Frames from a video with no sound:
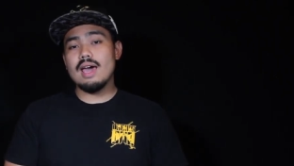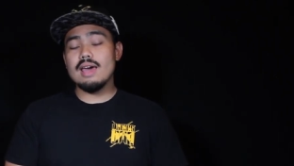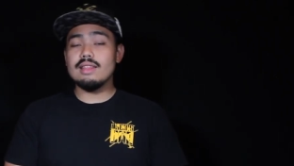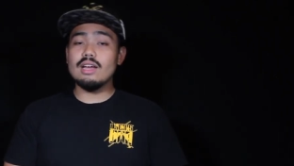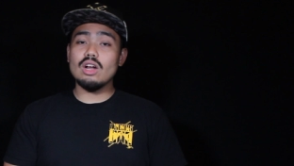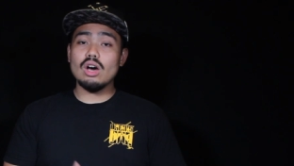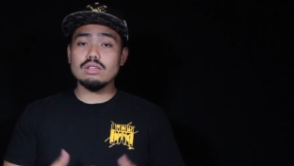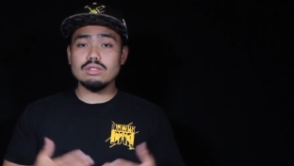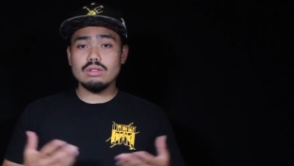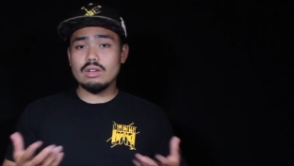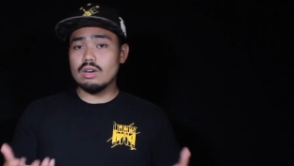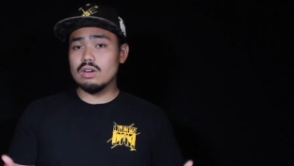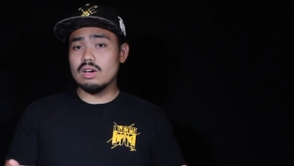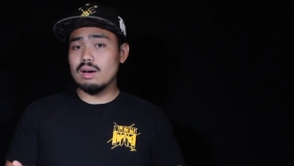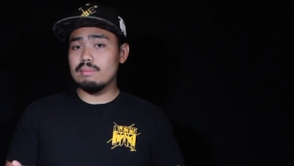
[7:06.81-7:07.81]
And then also
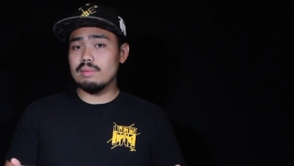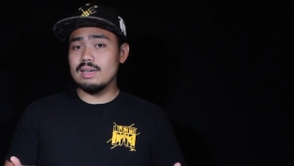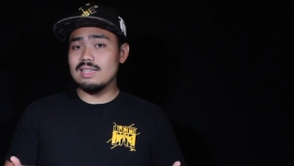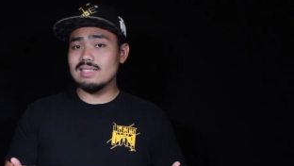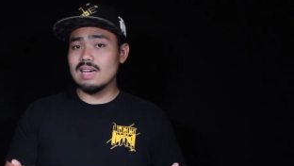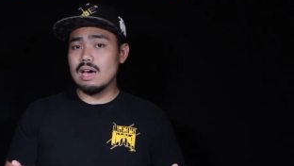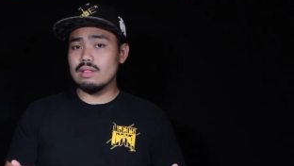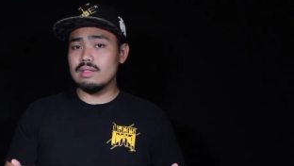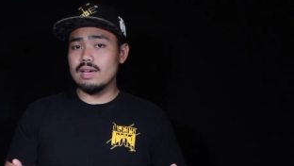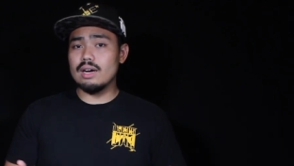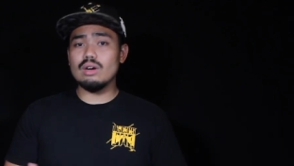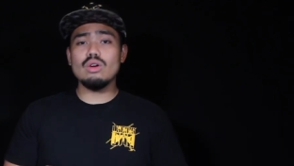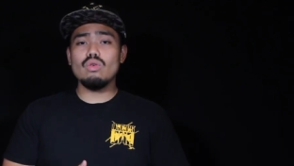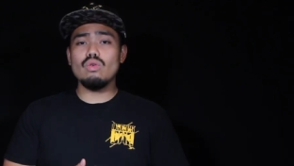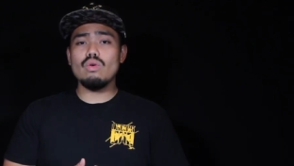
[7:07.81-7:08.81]
there are companies out
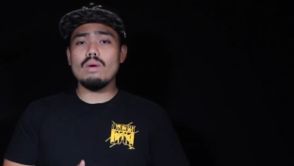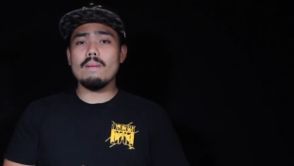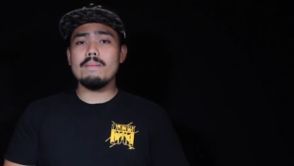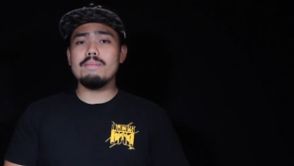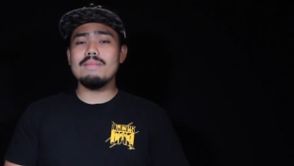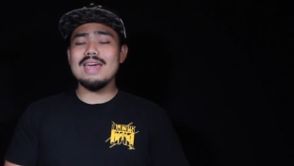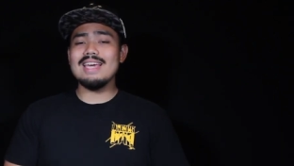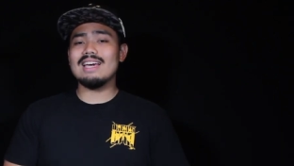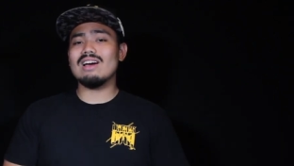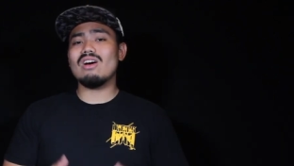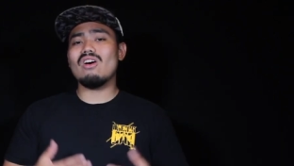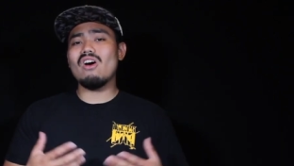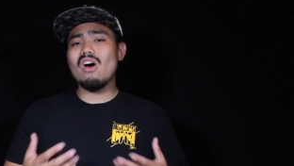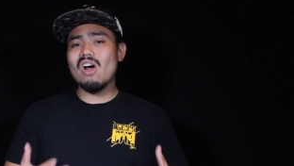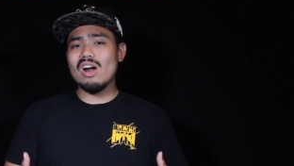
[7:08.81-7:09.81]
there who make
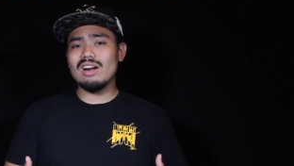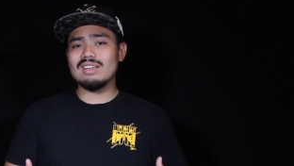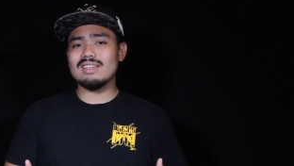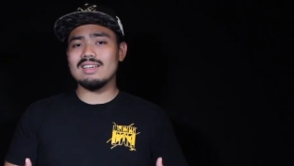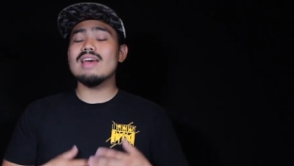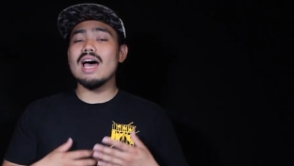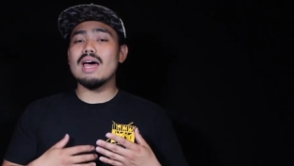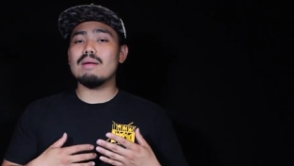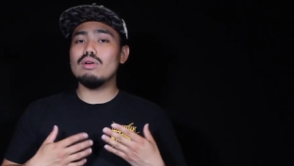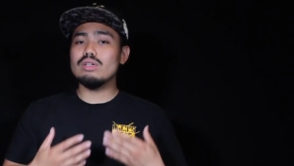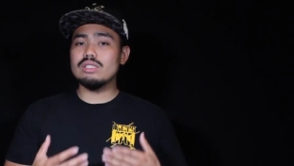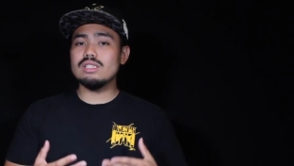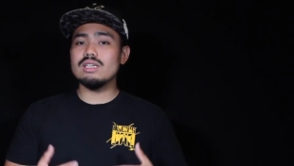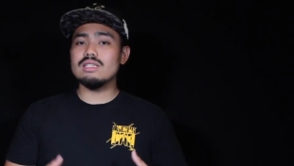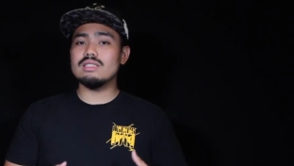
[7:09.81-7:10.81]
art that
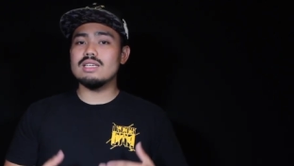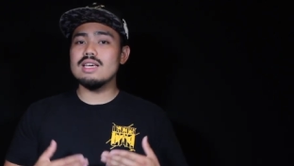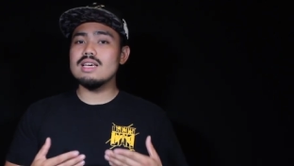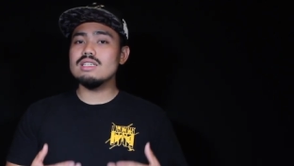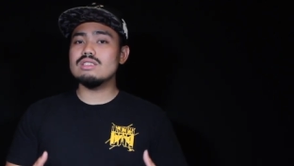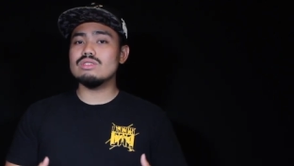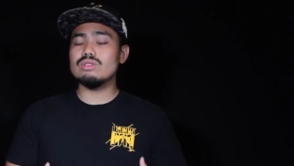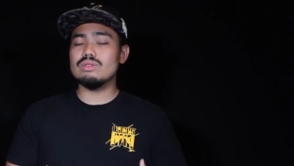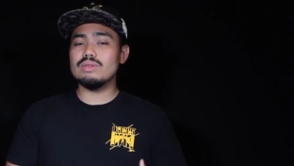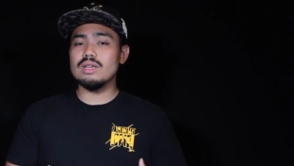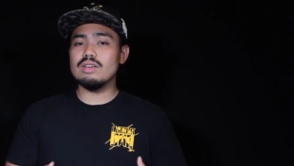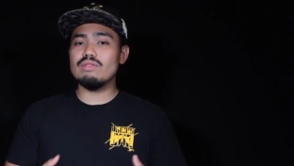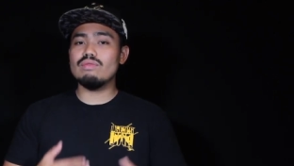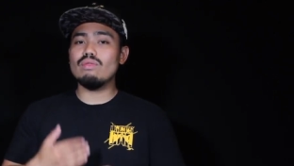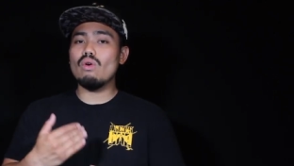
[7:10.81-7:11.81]
pushes
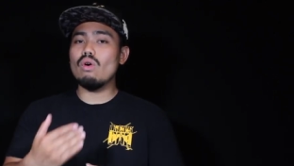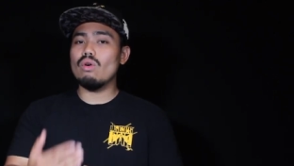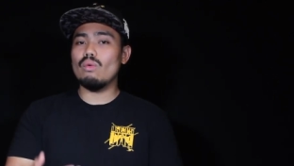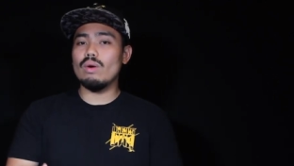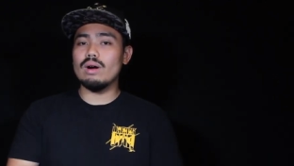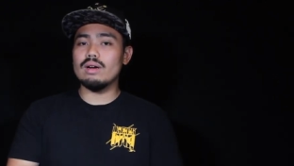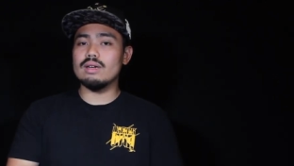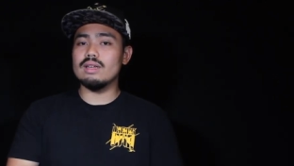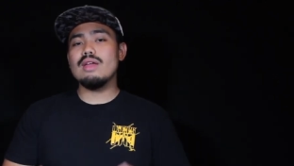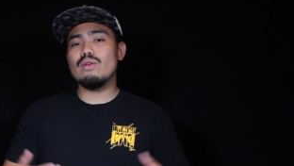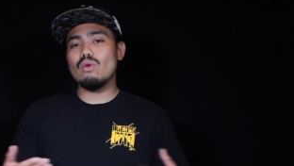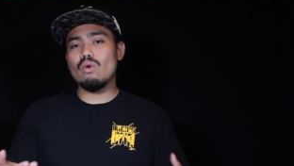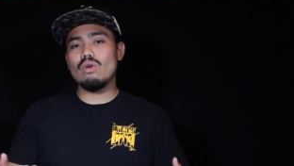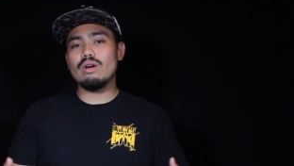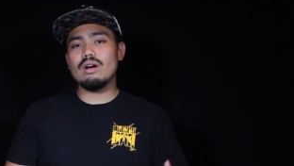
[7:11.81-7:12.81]
history forward in
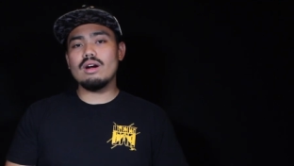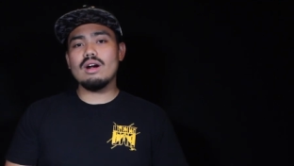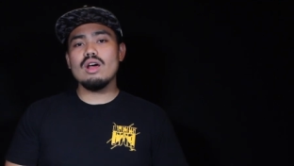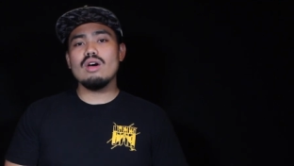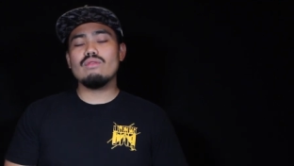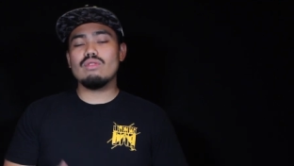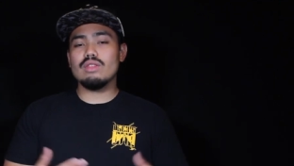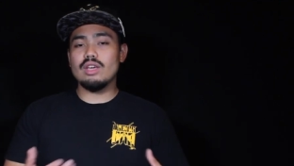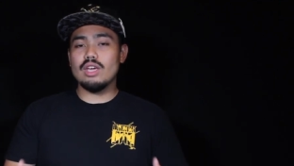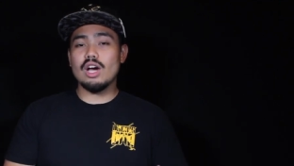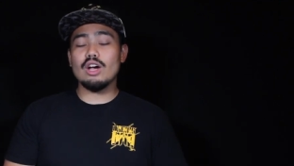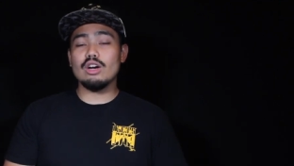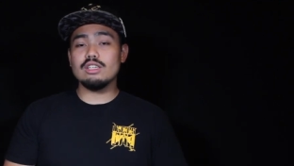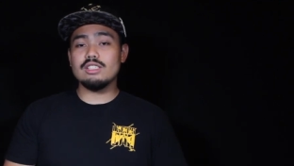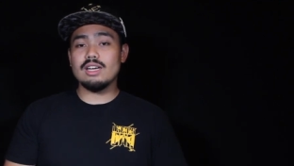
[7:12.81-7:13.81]
order for the
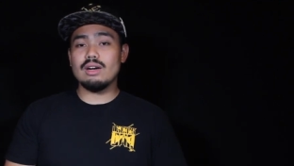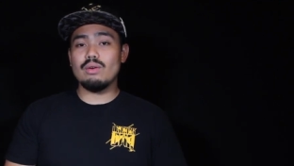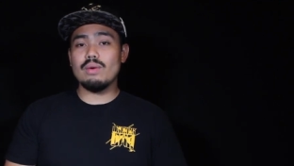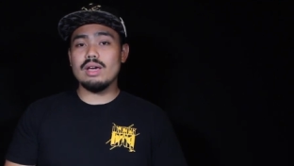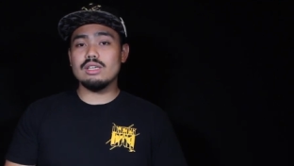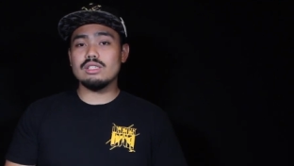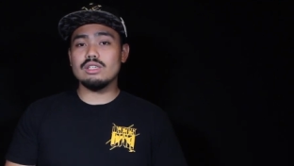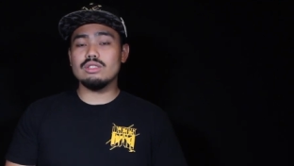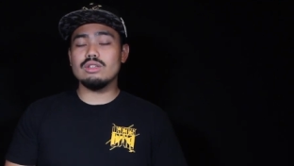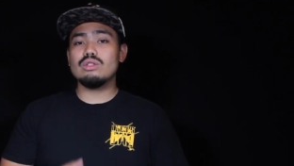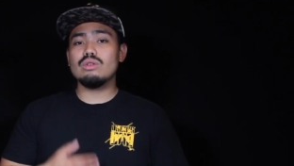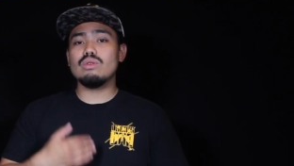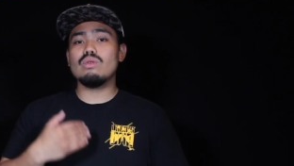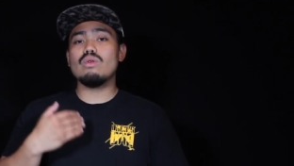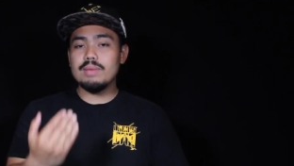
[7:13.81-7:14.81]
younger generation
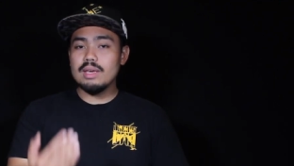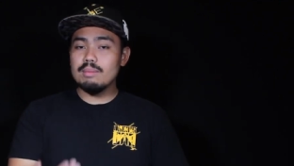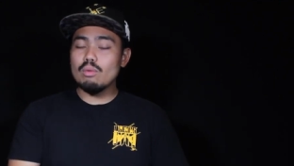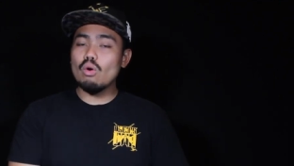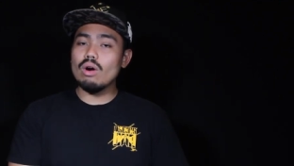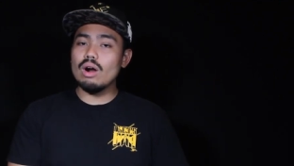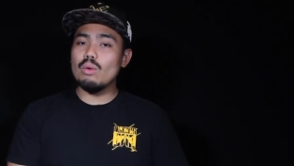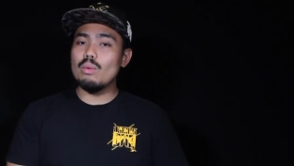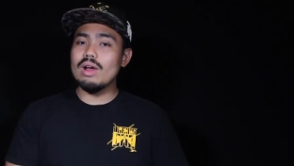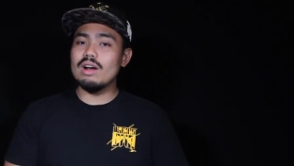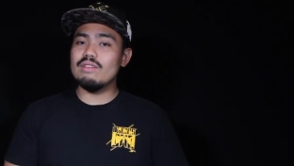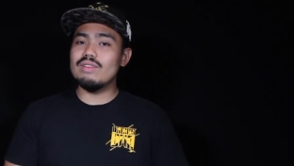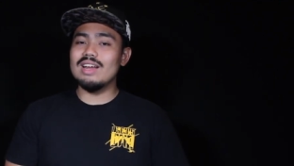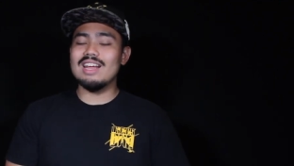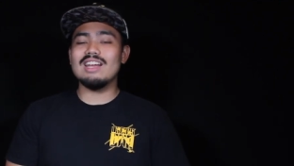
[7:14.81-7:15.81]
to be more aware
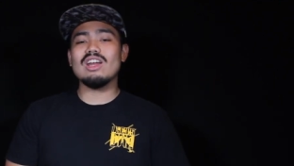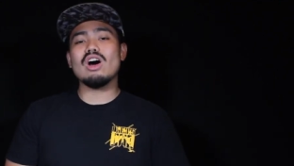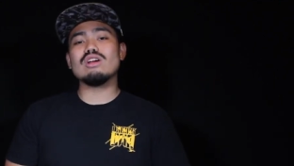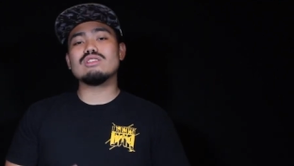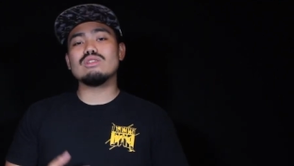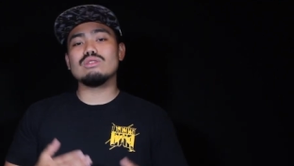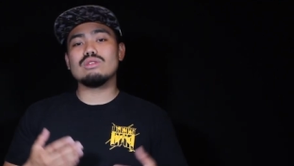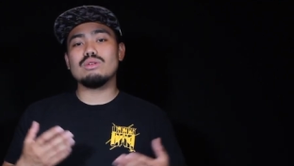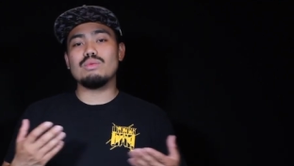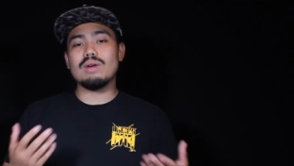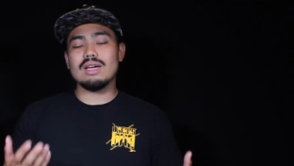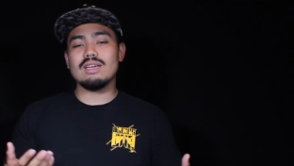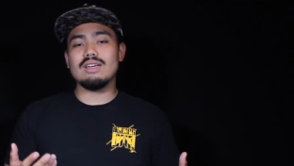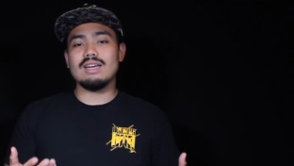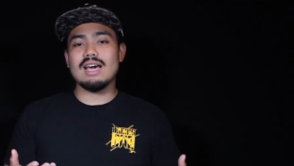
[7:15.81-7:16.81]
of it and also to
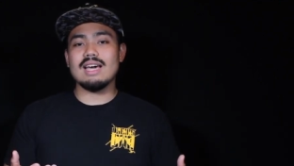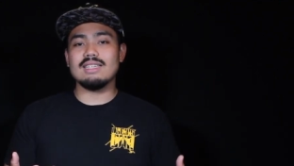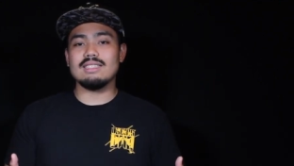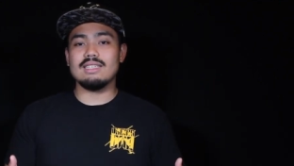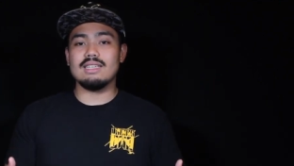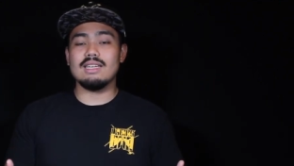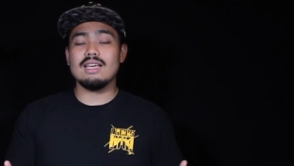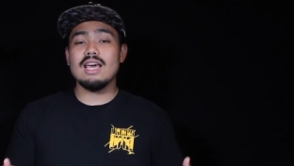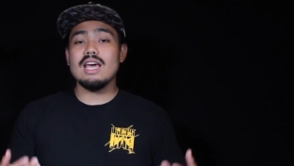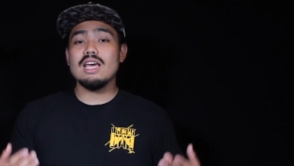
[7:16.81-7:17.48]
recognize it.